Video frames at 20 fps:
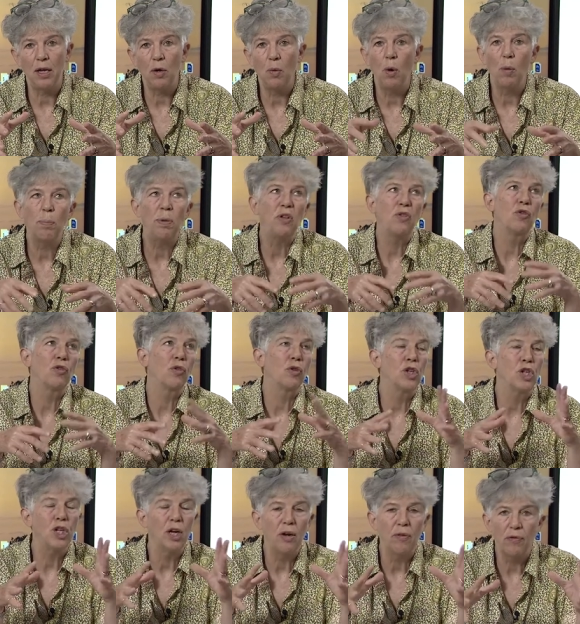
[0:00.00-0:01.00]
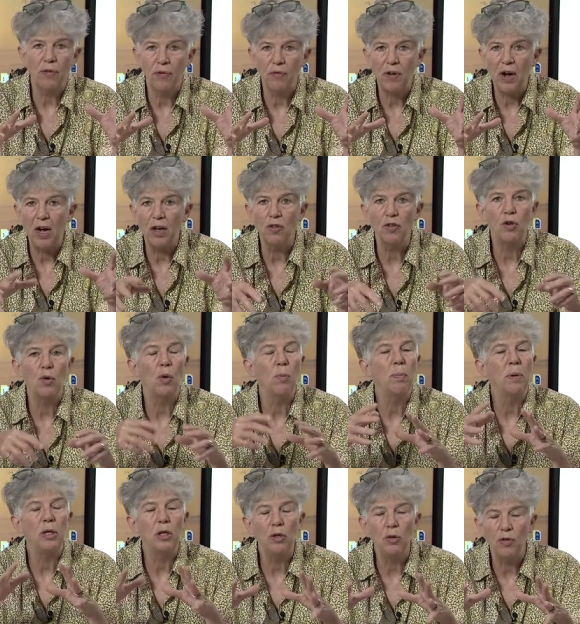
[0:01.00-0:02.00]
You won't be searching for files, you won't
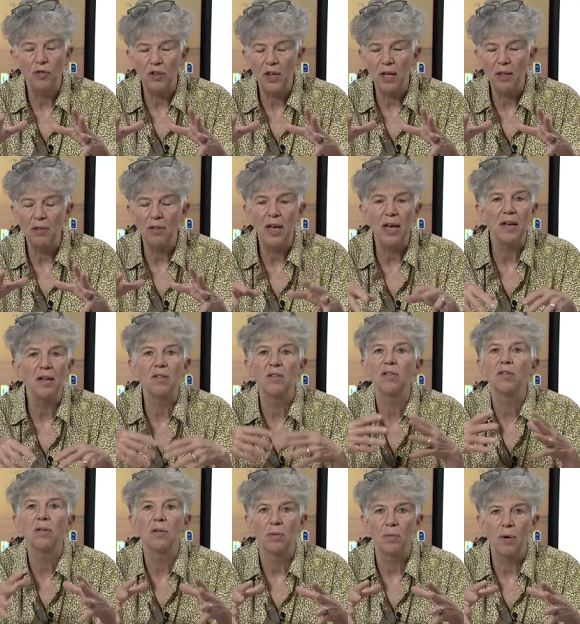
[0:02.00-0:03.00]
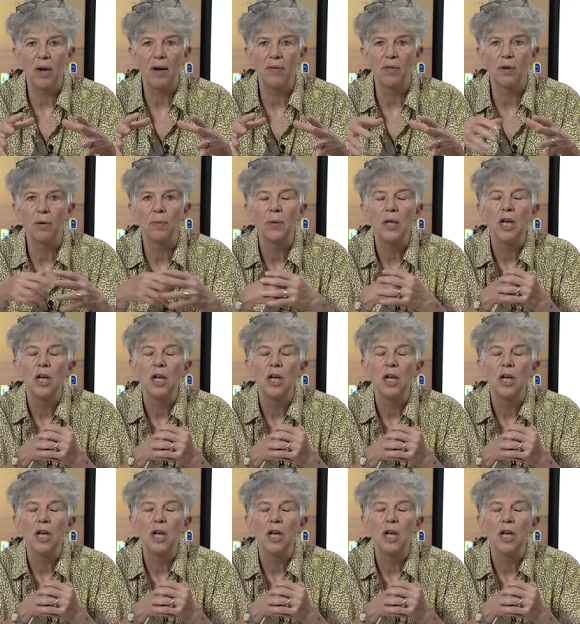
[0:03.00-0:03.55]
be losing things, whatever.